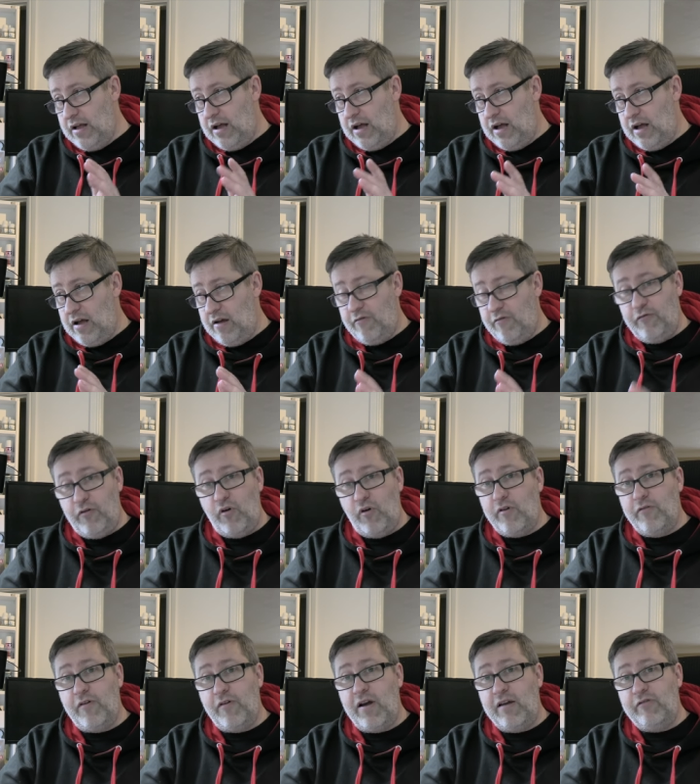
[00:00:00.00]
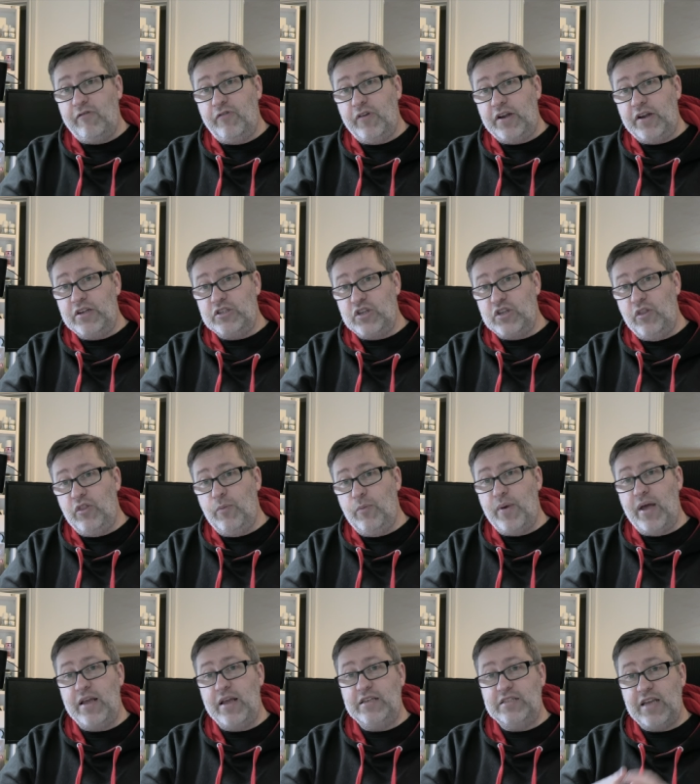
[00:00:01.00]
uh, four or five figures on the
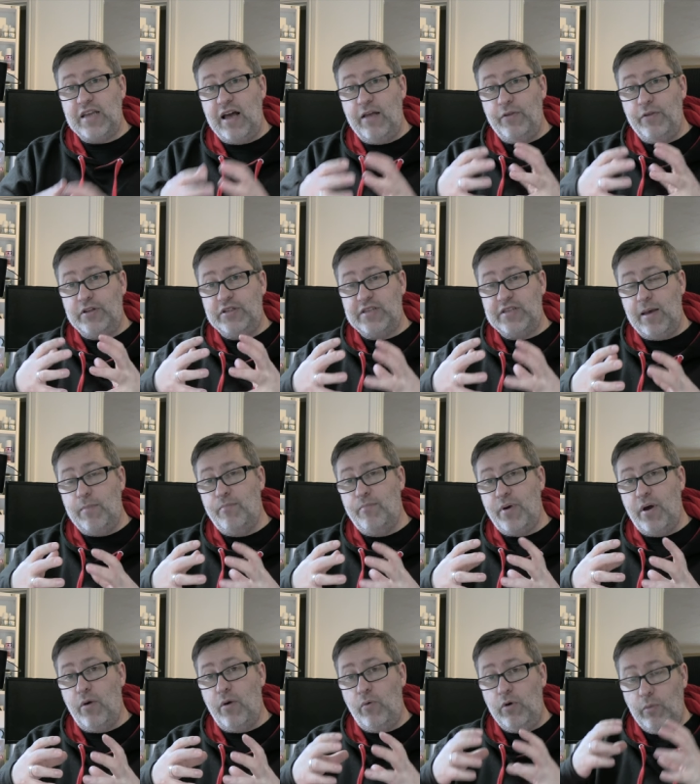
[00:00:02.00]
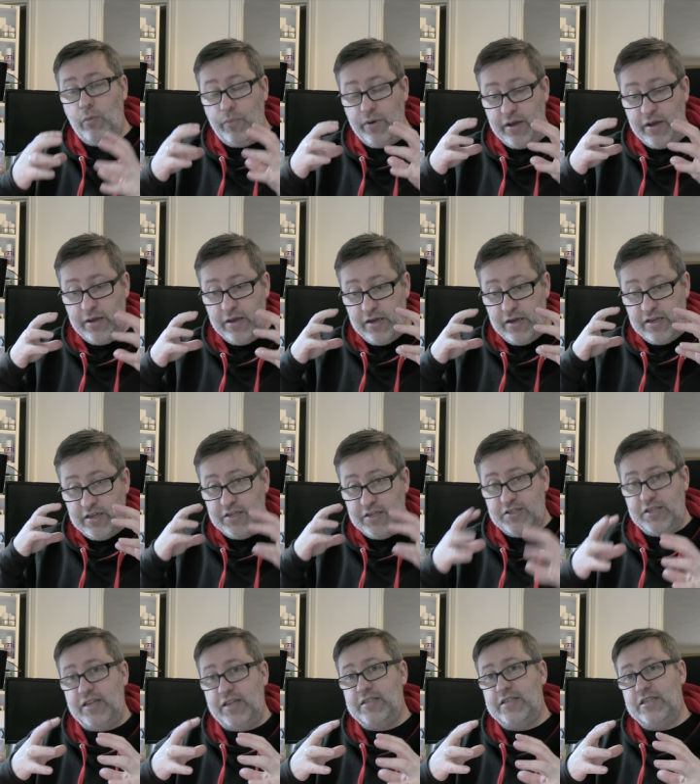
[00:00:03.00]
base, and the tempo will be
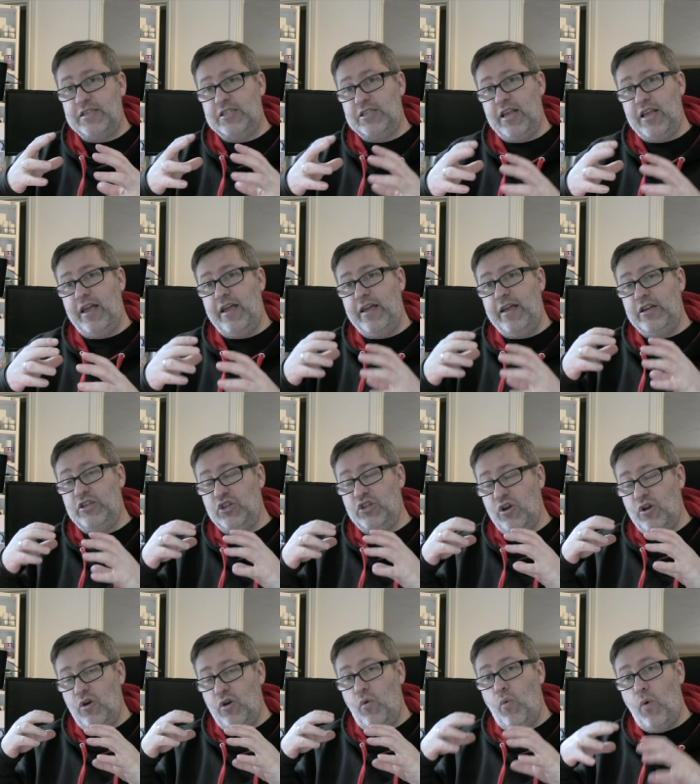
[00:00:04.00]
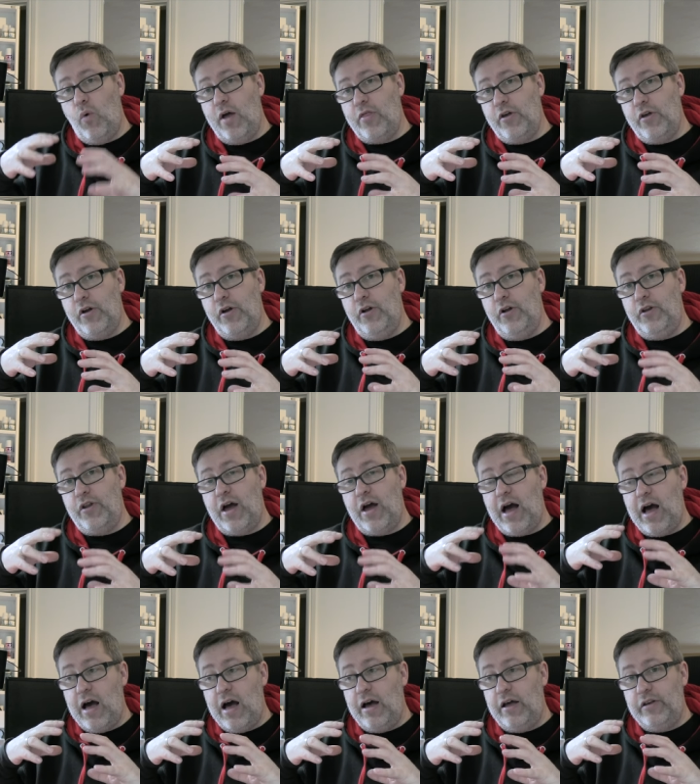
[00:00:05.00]
center stage weathered
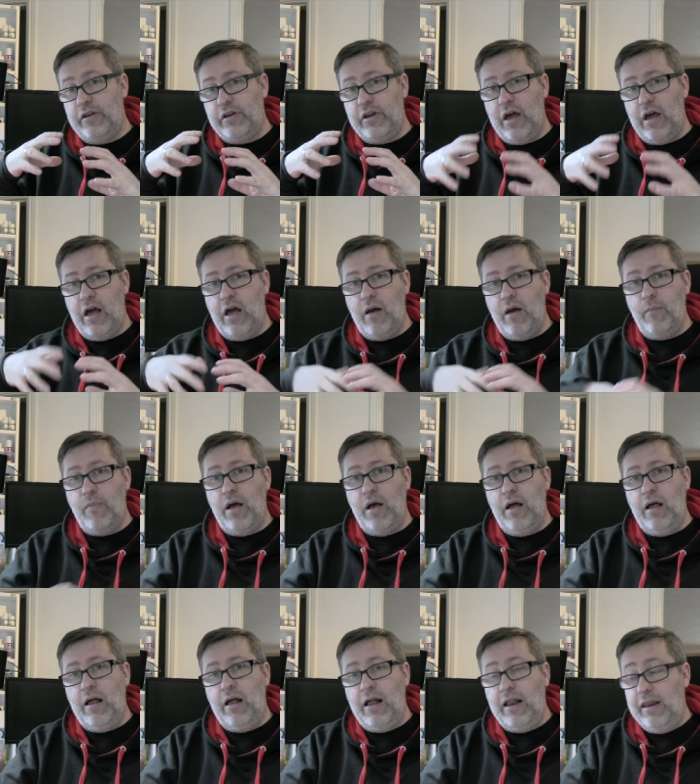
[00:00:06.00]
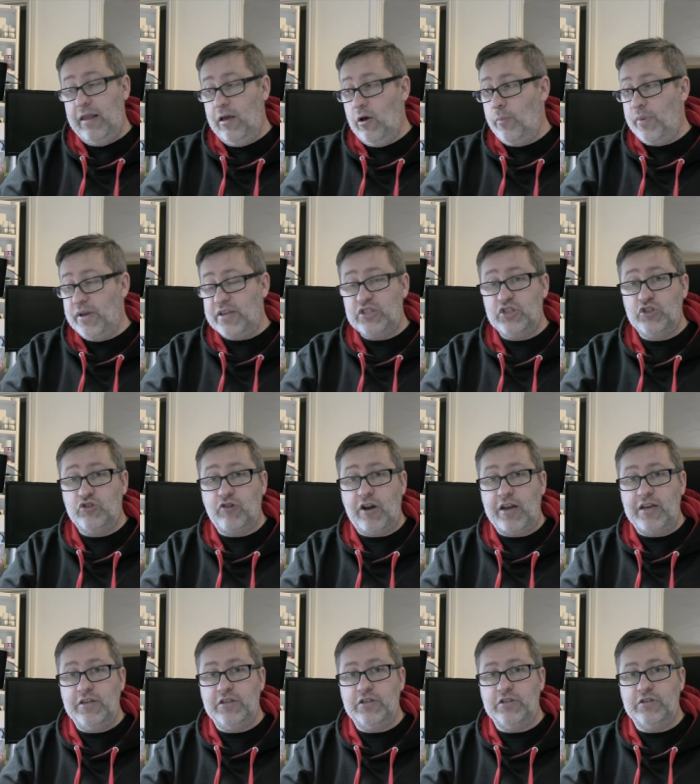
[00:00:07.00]
and um, uh, a little bit
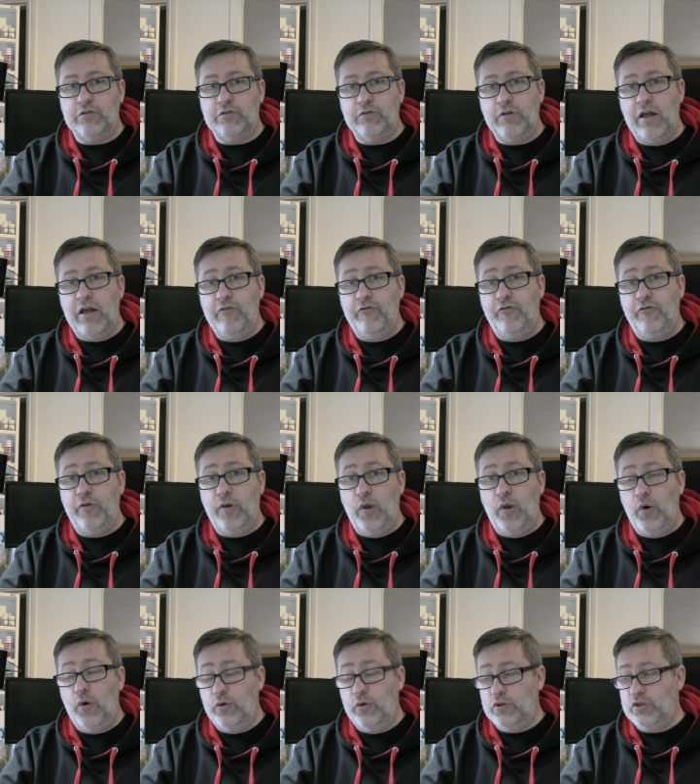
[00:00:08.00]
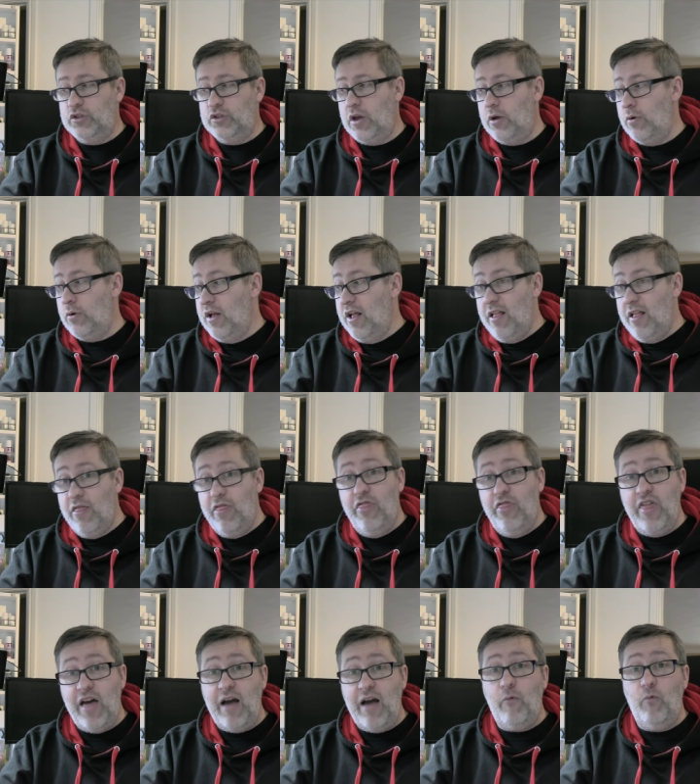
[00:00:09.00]
stranded and, and, forlorn. So
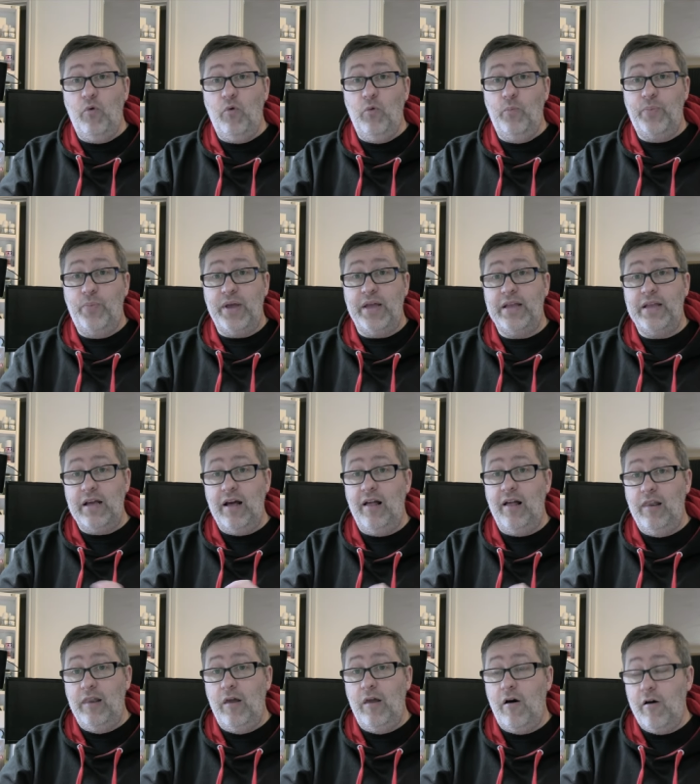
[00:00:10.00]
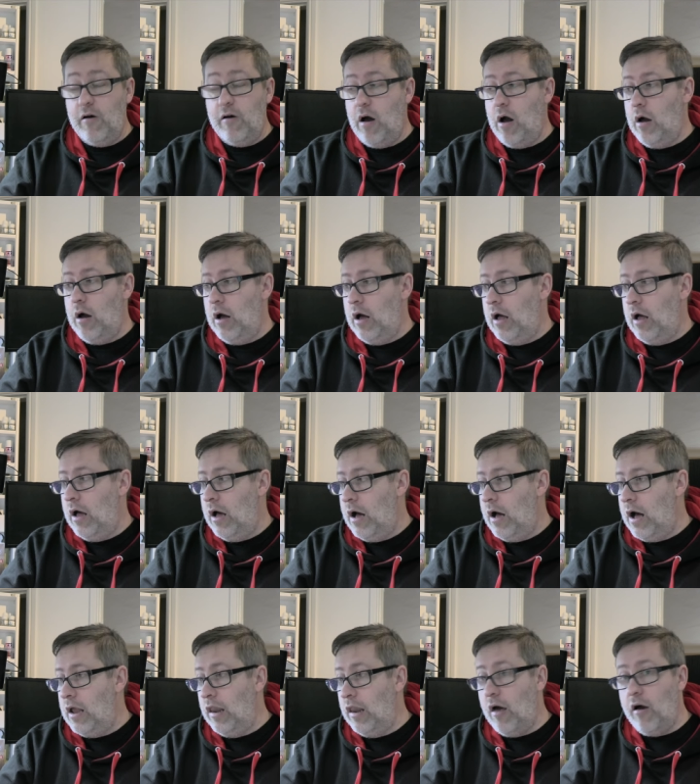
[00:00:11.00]
that will be a lot, uh,
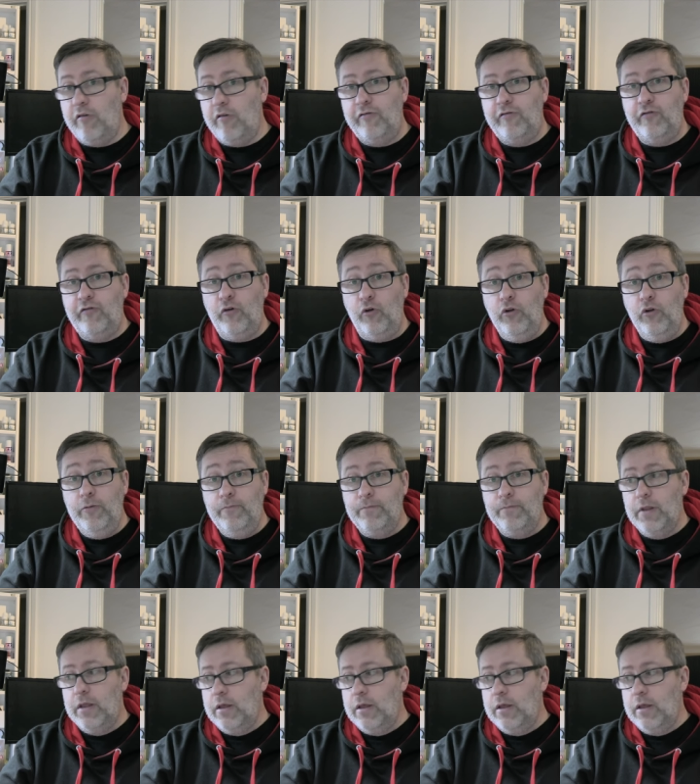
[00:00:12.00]
a lot of fun.